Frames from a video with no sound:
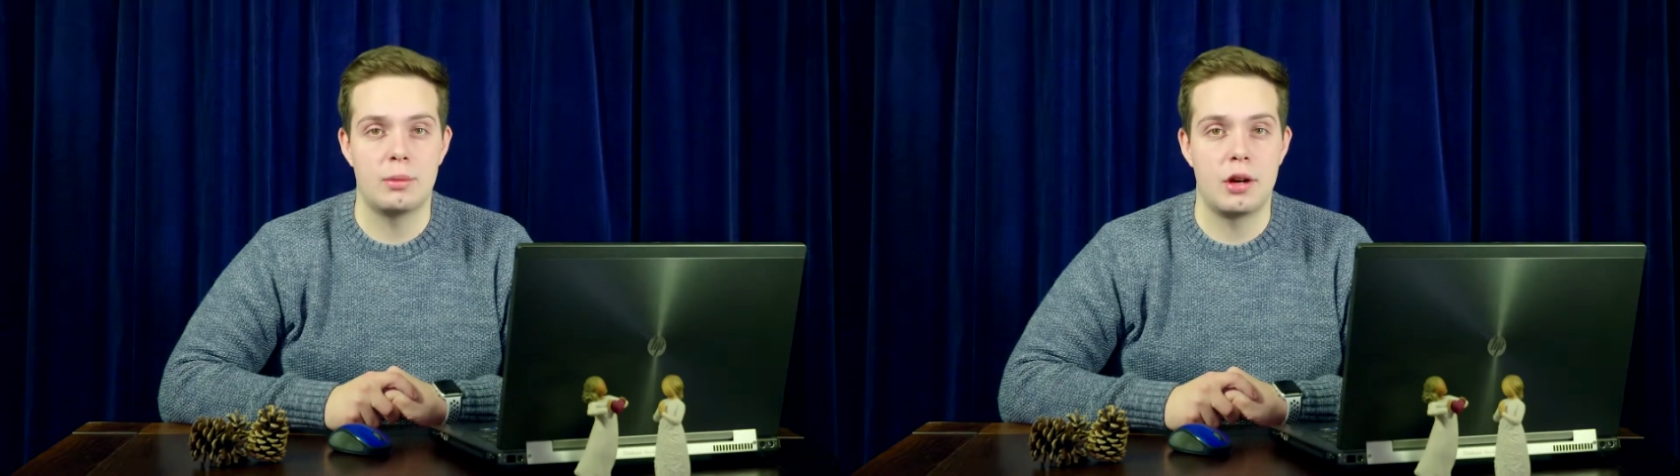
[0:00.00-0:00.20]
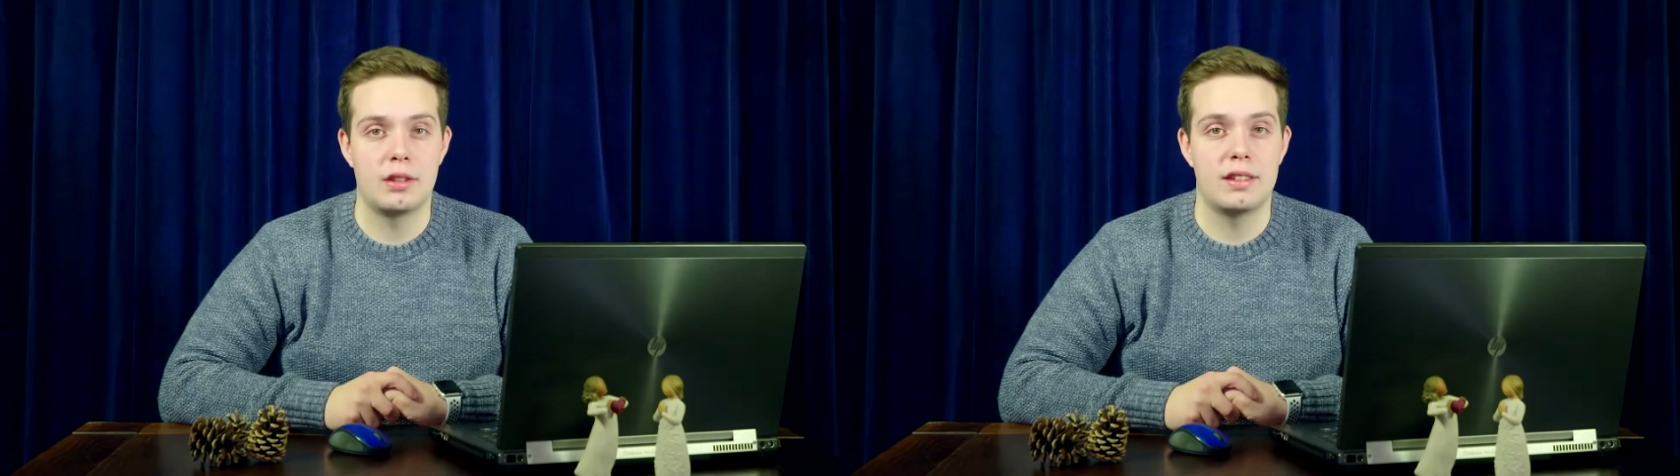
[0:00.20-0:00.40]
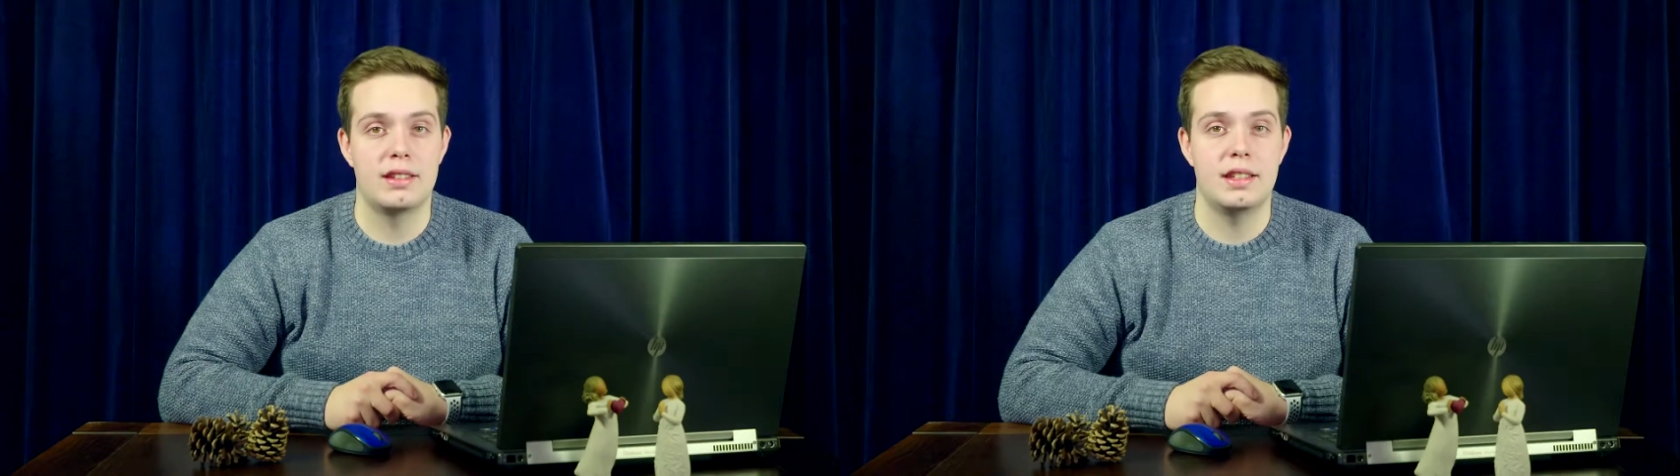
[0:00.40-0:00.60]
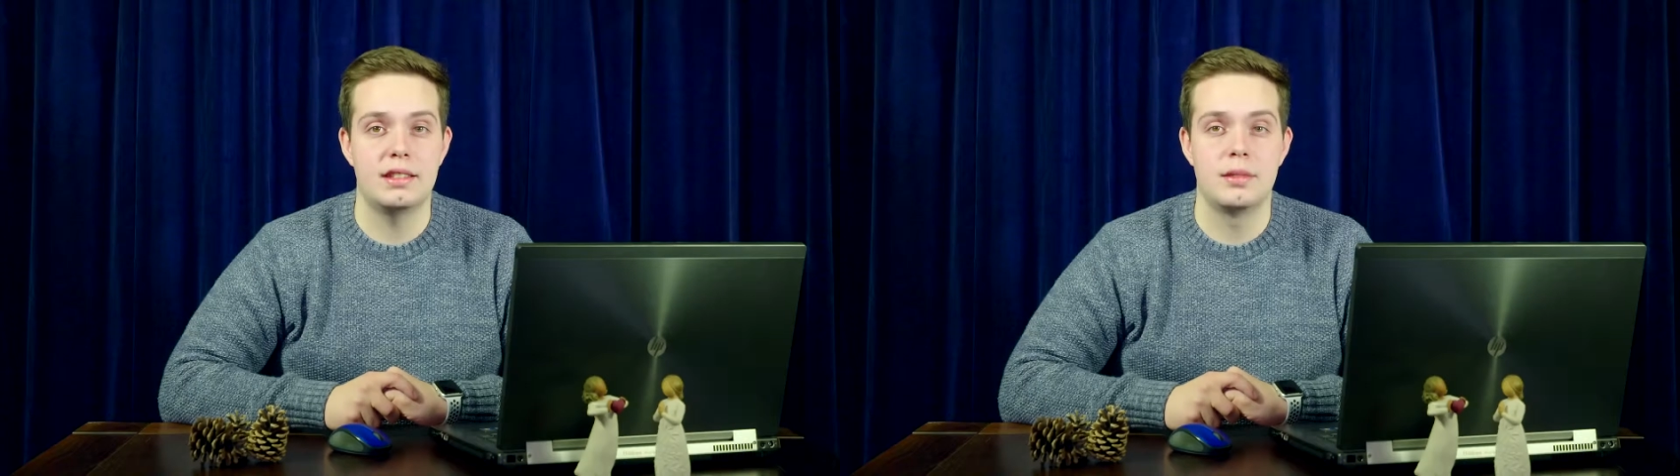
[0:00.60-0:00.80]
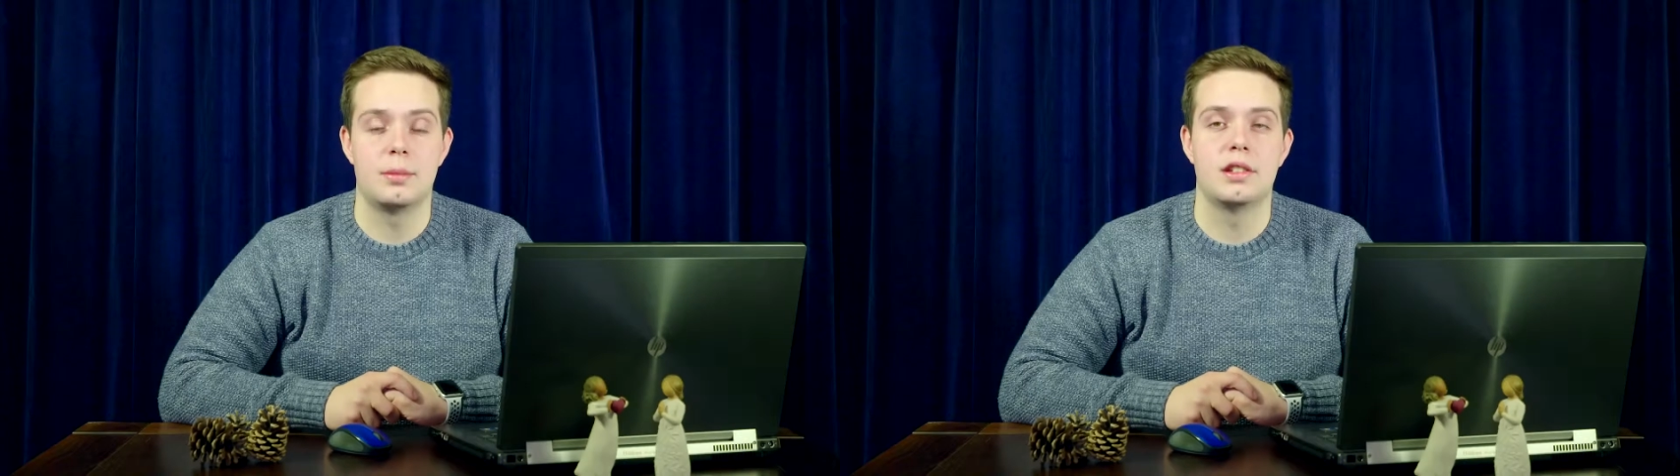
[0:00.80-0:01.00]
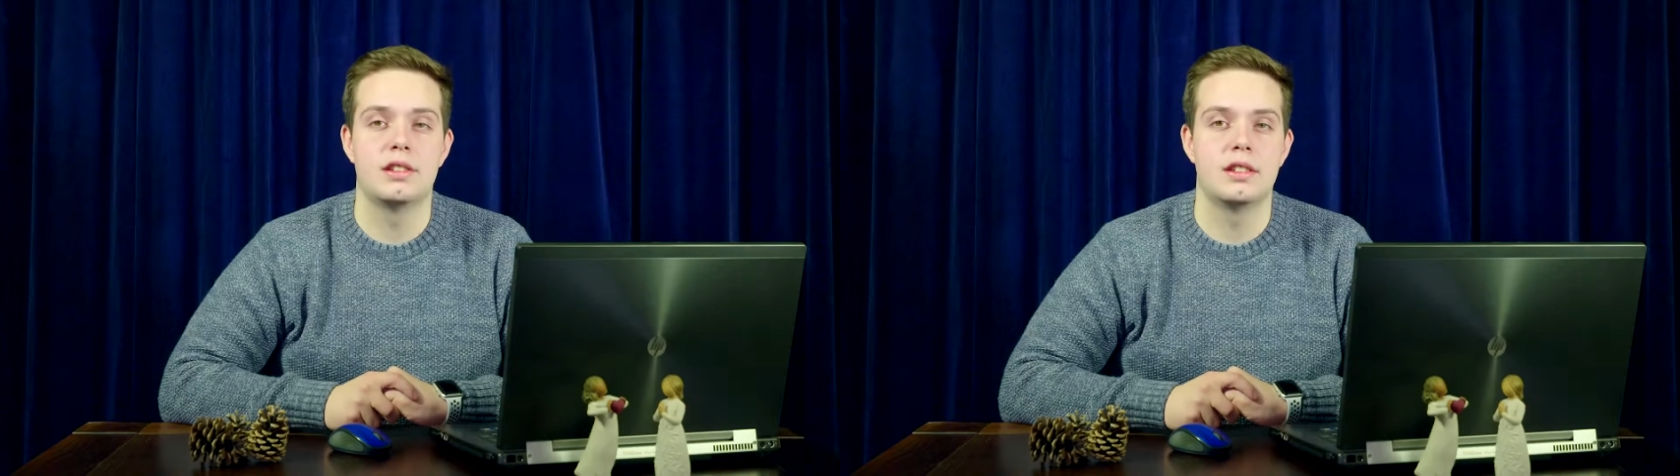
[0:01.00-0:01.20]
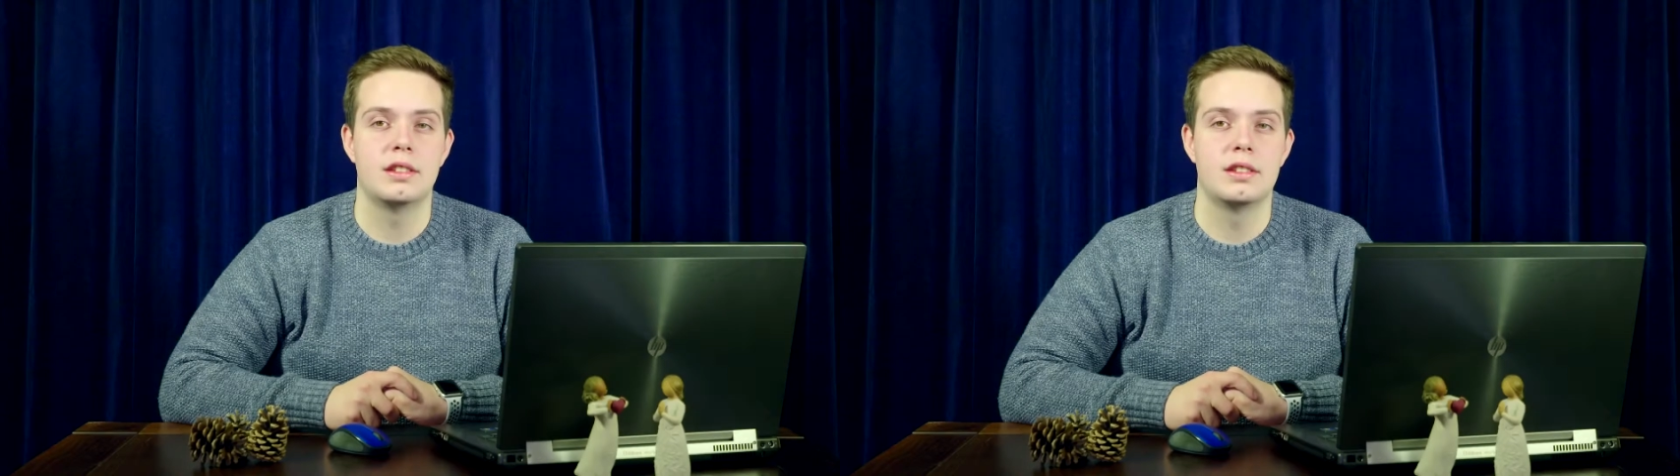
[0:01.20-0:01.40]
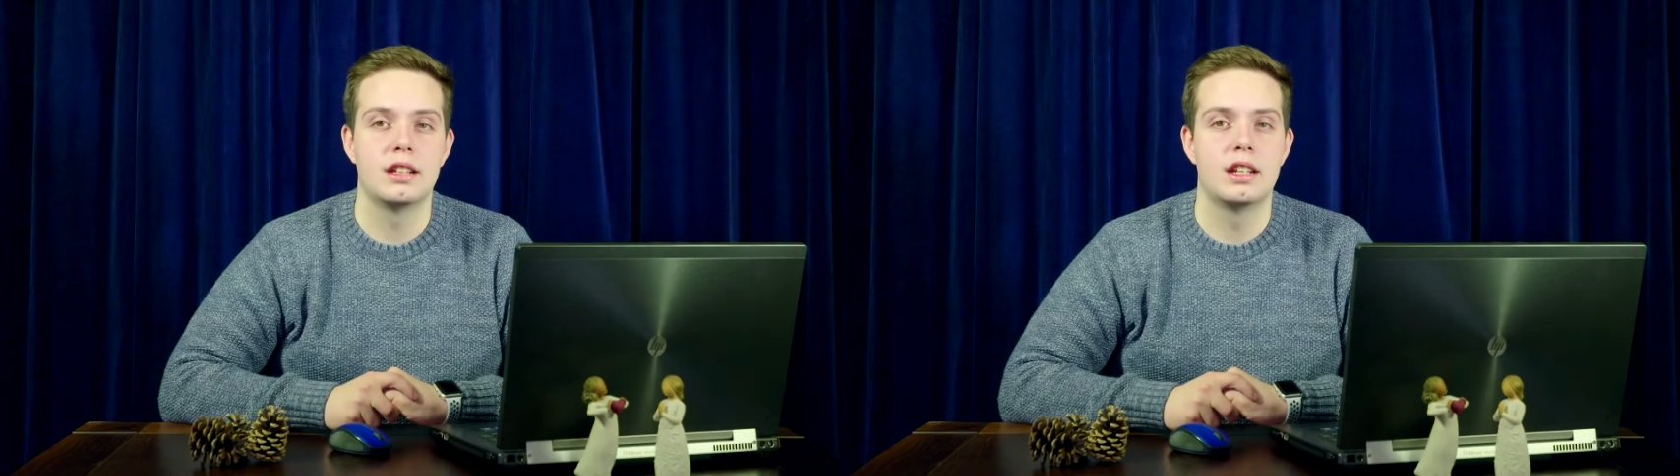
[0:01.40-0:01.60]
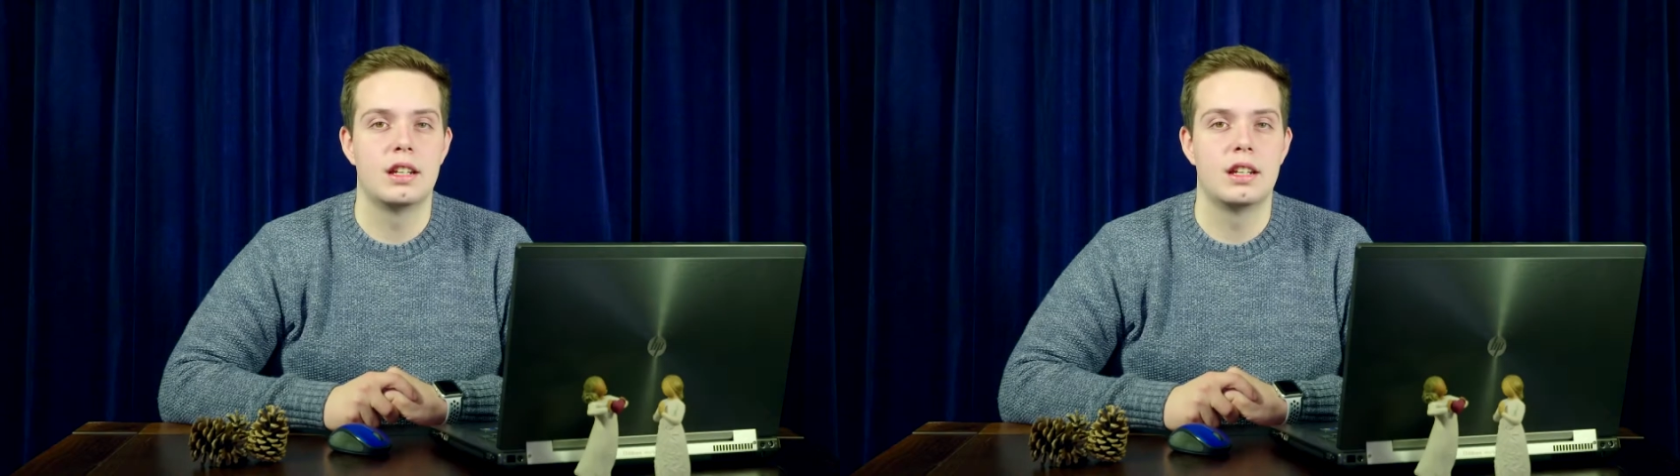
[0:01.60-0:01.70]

about deceased persons